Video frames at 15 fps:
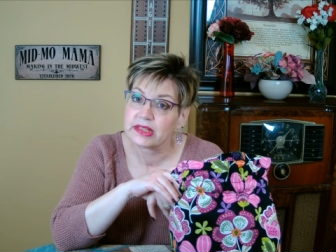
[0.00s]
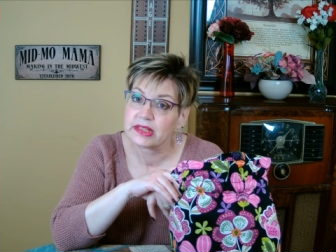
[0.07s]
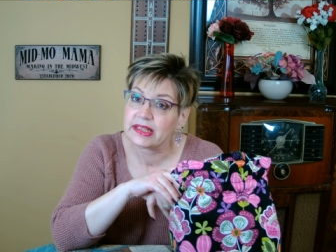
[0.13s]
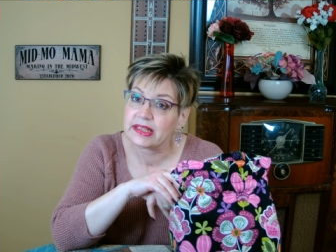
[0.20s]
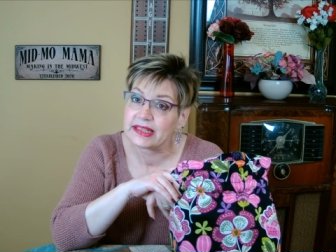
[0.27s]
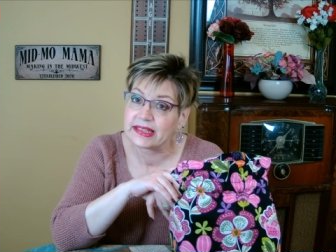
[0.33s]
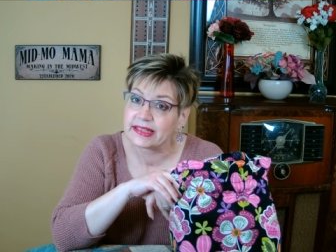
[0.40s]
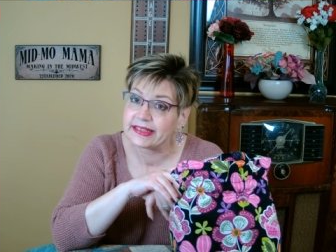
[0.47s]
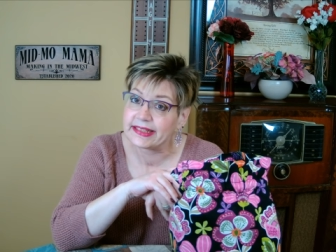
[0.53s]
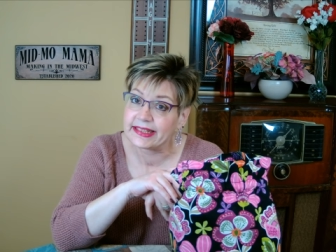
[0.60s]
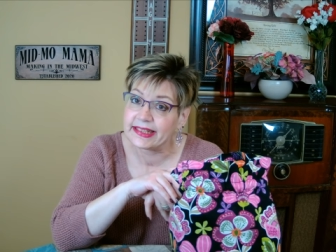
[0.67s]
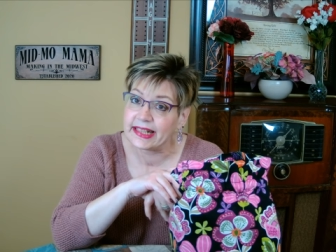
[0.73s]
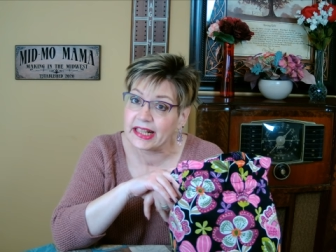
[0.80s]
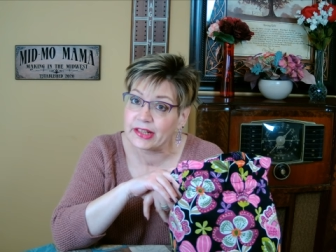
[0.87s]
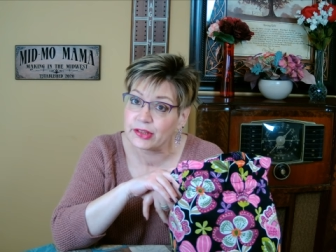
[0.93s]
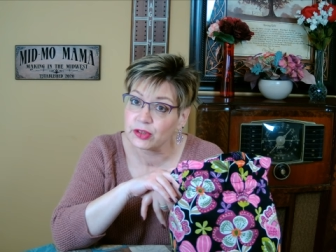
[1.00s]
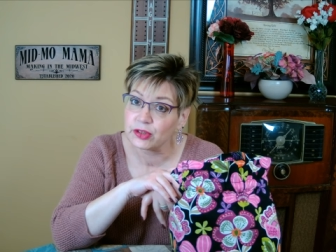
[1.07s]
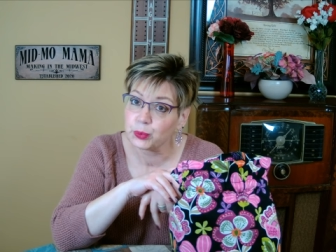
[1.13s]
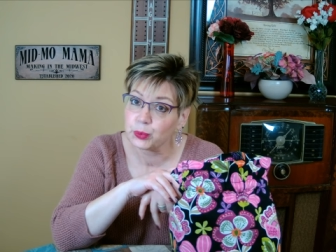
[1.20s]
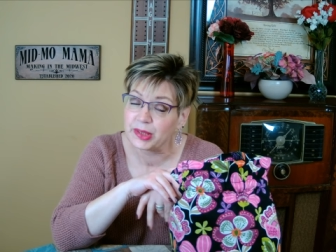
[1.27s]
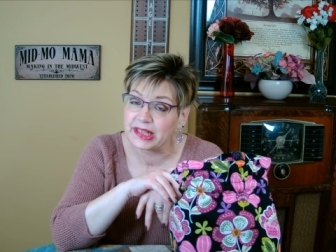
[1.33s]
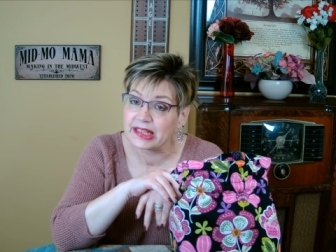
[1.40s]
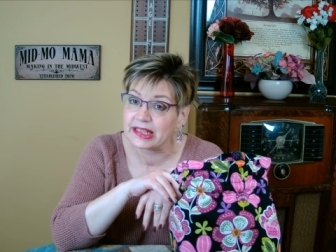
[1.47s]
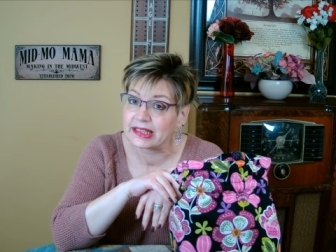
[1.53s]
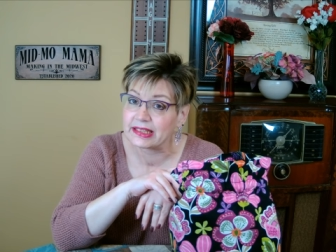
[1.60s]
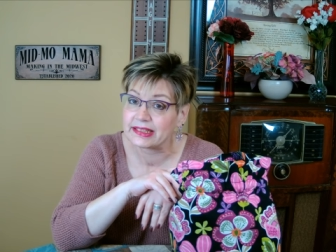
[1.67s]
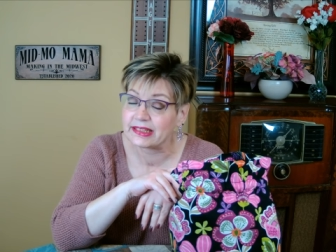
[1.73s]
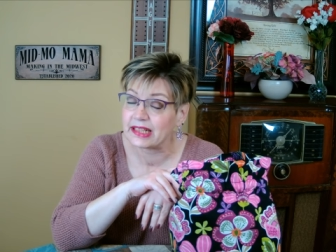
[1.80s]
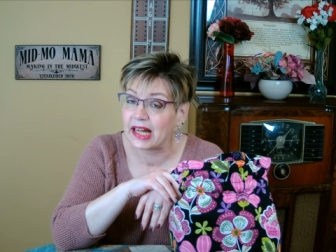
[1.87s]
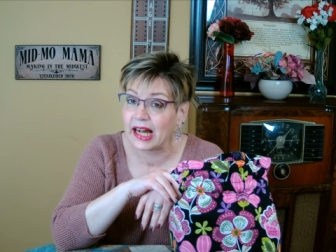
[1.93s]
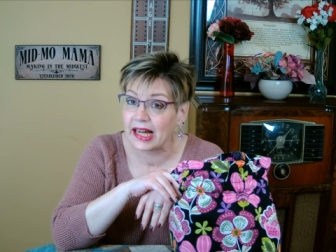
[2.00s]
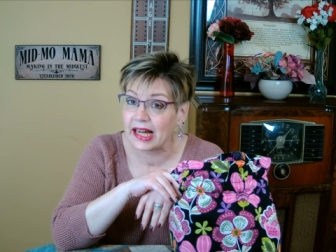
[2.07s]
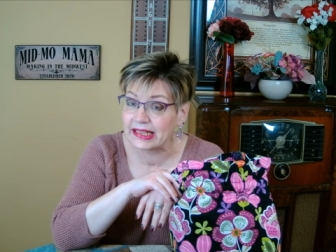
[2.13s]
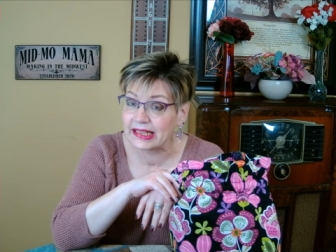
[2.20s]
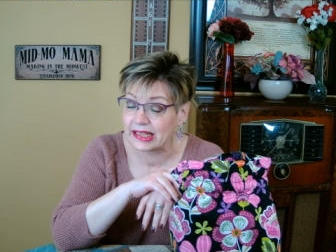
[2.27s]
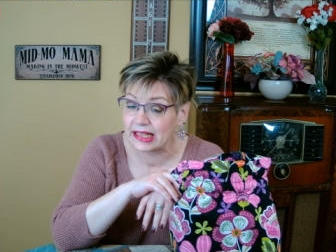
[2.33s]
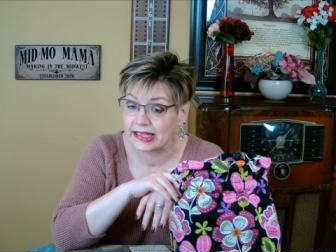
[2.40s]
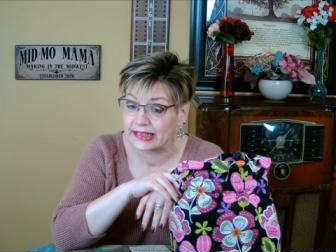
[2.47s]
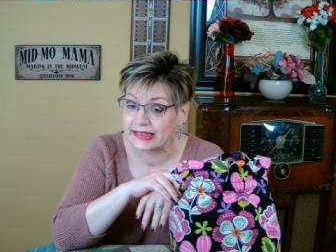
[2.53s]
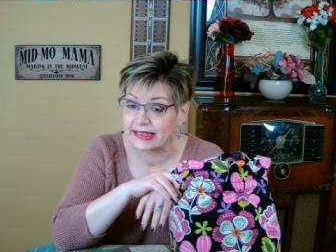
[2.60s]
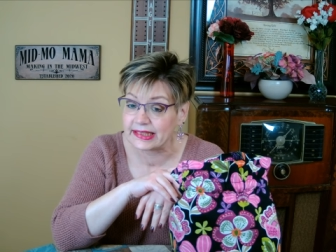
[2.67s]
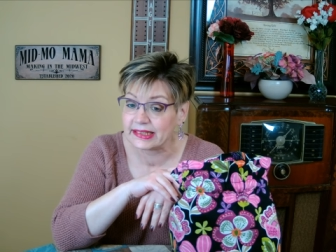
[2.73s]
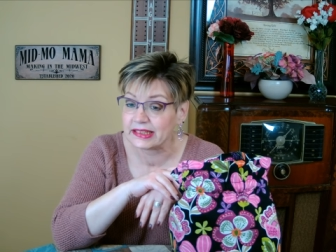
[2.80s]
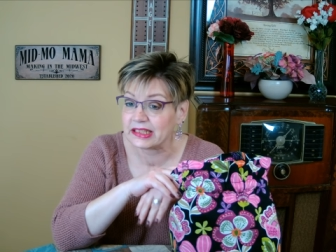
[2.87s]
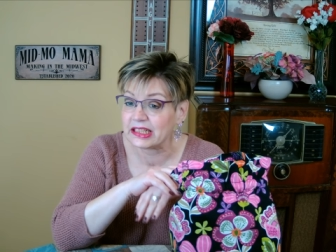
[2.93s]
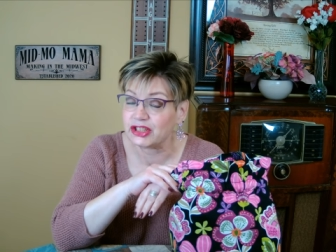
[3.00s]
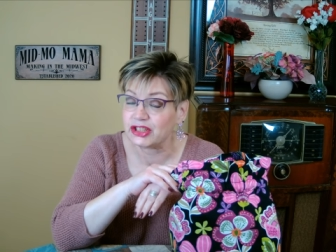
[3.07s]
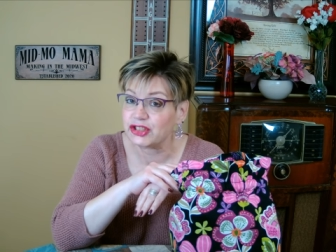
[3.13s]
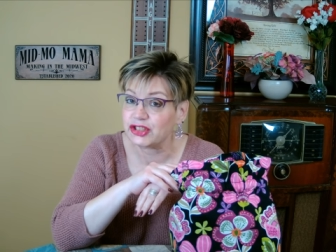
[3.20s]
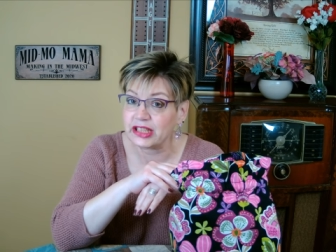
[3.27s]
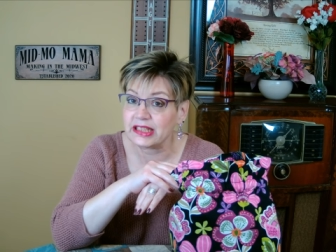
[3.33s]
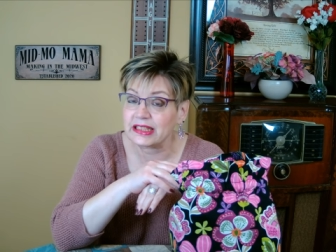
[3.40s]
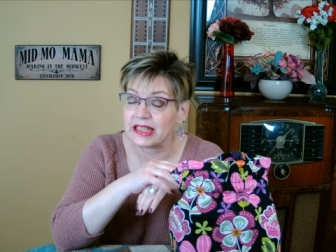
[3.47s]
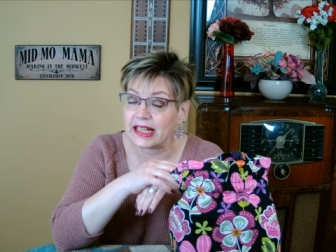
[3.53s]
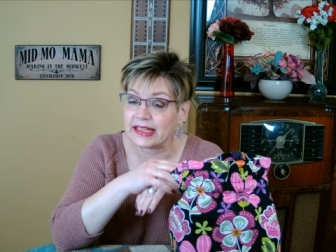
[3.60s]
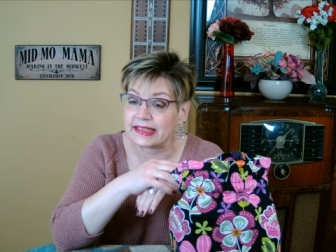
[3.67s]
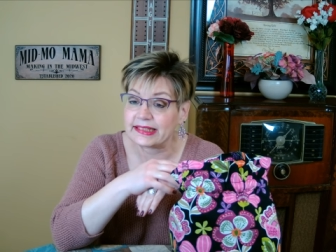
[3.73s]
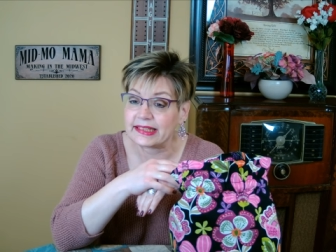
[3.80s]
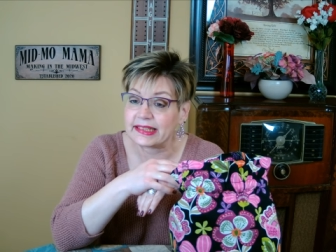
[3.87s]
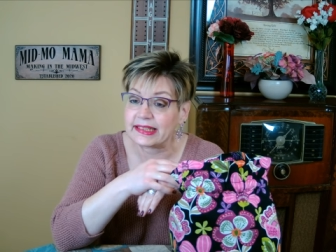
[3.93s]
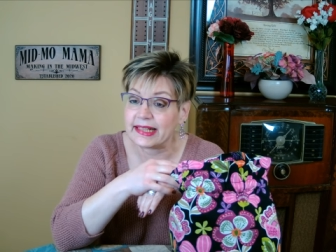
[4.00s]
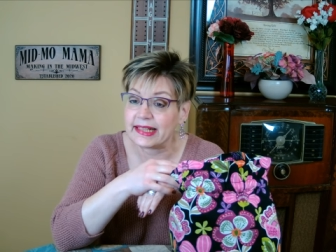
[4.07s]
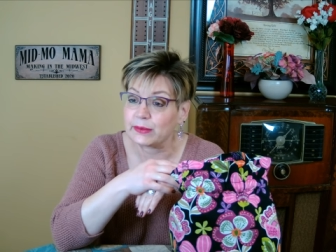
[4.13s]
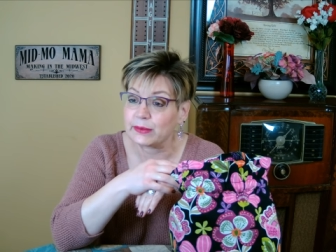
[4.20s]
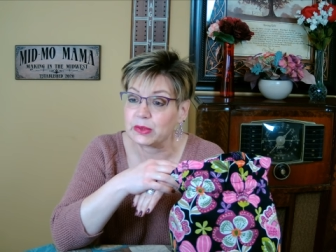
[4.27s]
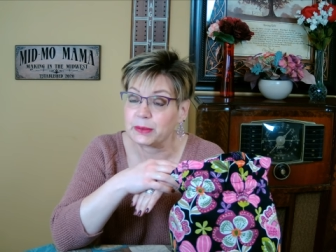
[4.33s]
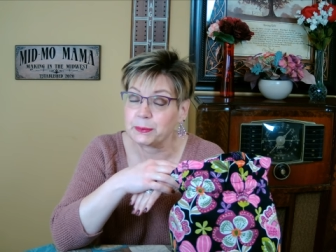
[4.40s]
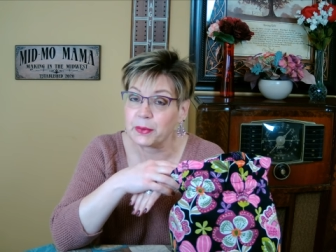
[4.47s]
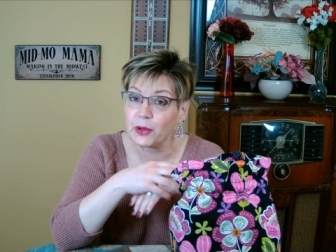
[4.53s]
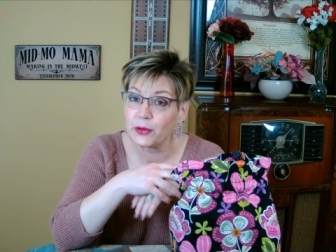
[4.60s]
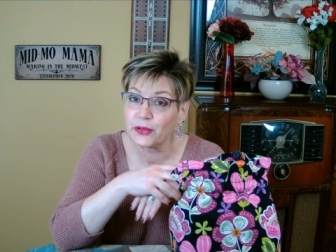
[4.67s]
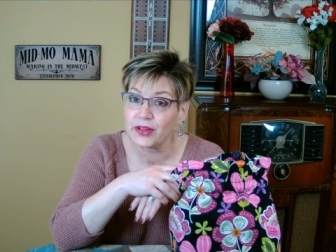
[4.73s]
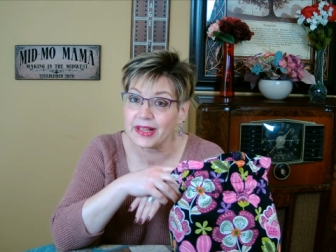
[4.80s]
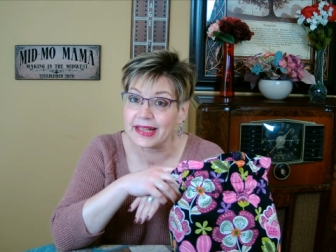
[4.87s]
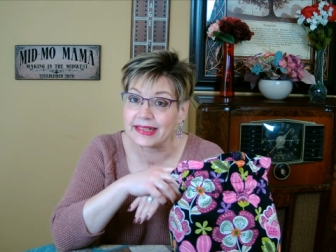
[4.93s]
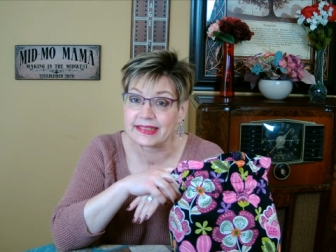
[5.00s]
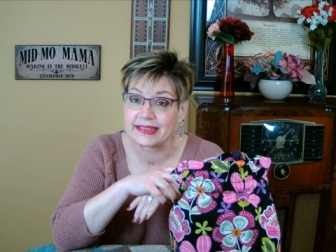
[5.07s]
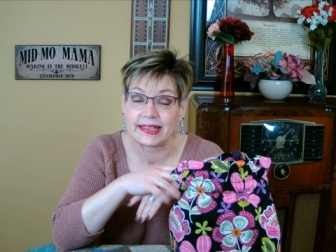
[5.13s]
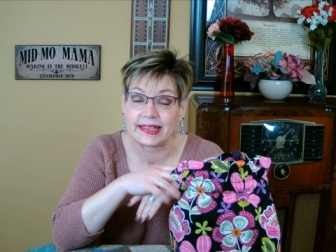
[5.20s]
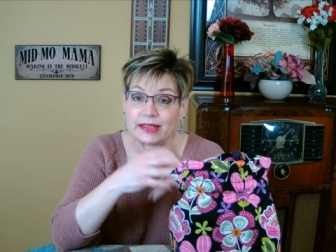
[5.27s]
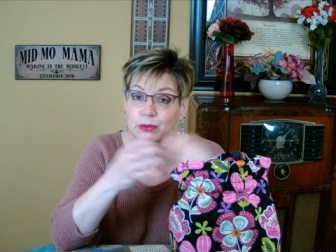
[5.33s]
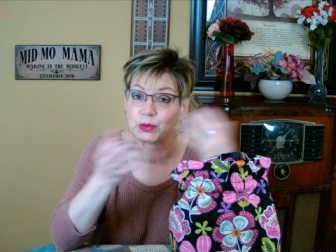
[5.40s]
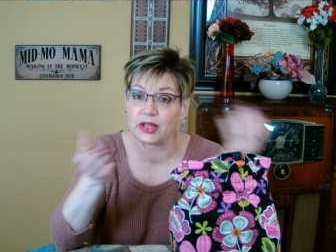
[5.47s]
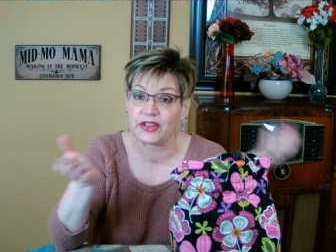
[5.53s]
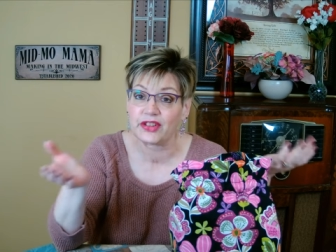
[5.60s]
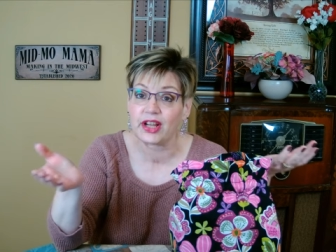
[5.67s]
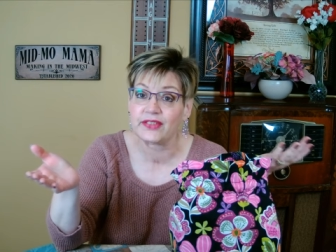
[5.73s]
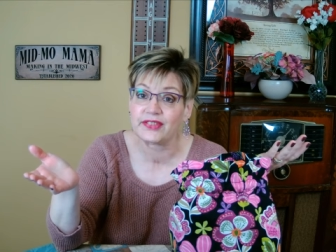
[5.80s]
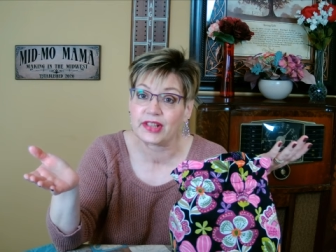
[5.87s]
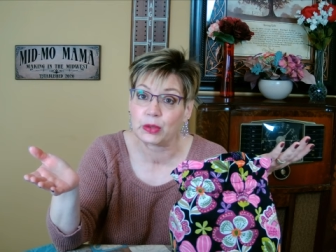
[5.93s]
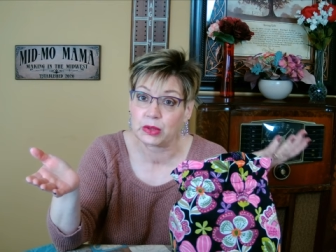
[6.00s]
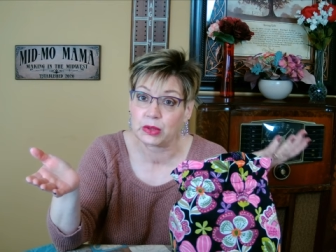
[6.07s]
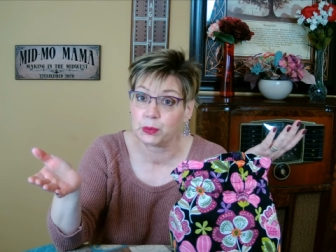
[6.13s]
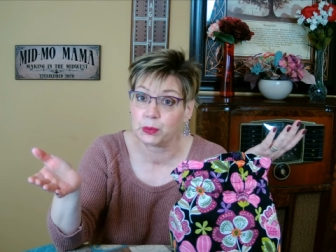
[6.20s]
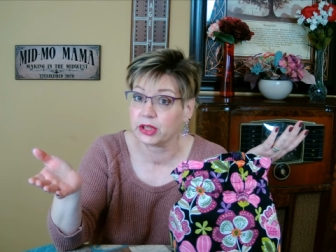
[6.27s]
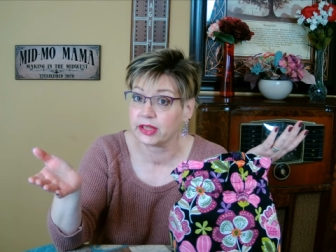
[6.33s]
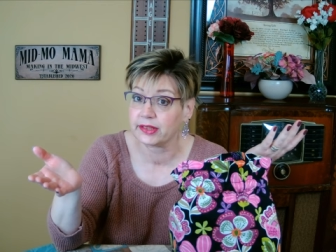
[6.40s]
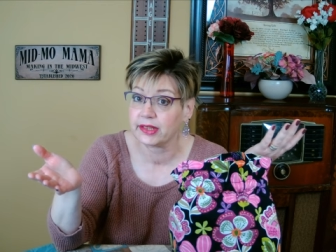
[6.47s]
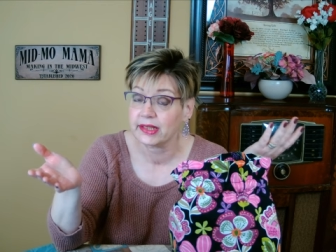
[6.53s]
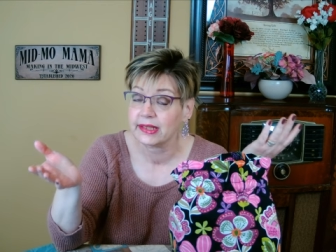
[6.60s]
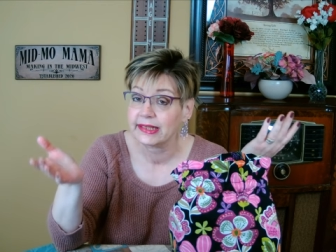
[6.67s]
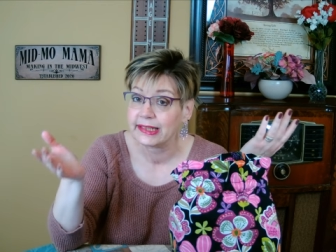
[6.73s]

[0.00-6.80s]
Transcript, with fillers: knit it together because I liked it and she liked it and we both liked it and we thought that we would